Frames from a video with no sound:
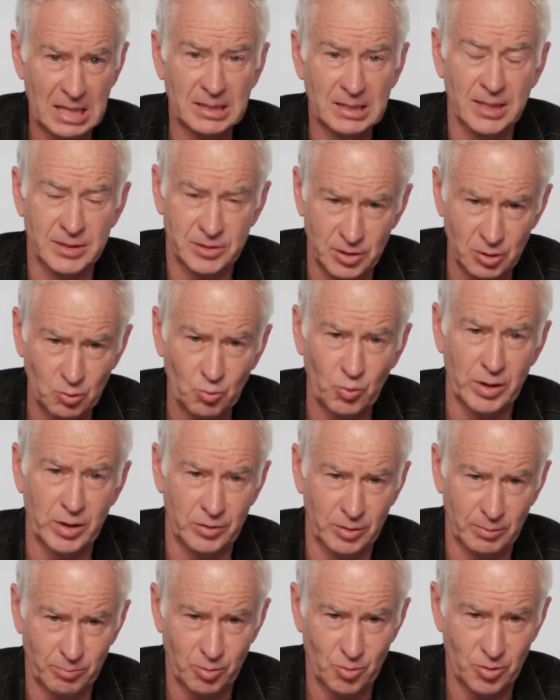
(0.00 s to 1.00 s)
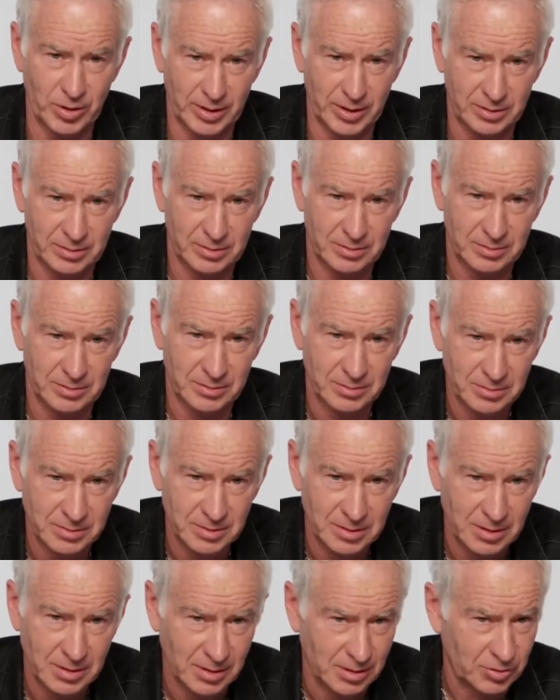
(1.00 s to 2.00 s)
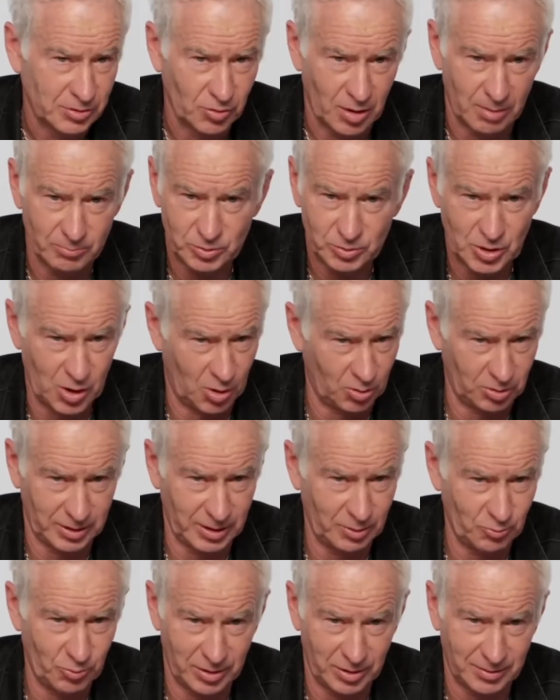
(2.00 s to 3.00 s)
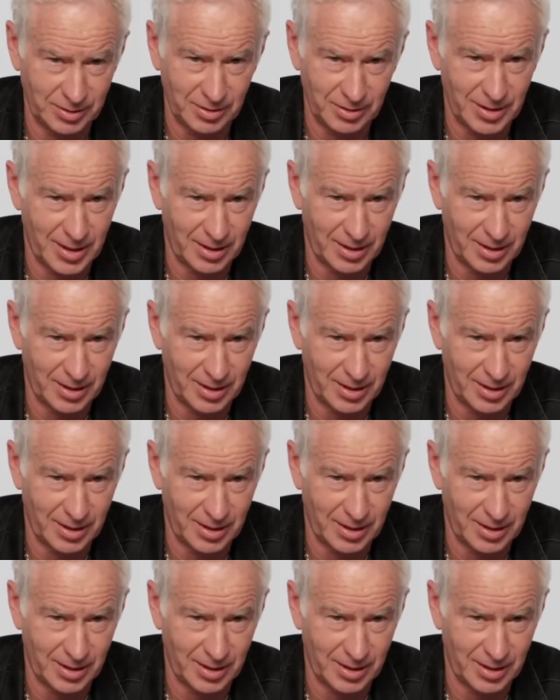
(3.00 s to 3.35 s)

unless you win the point. So I'm totally with you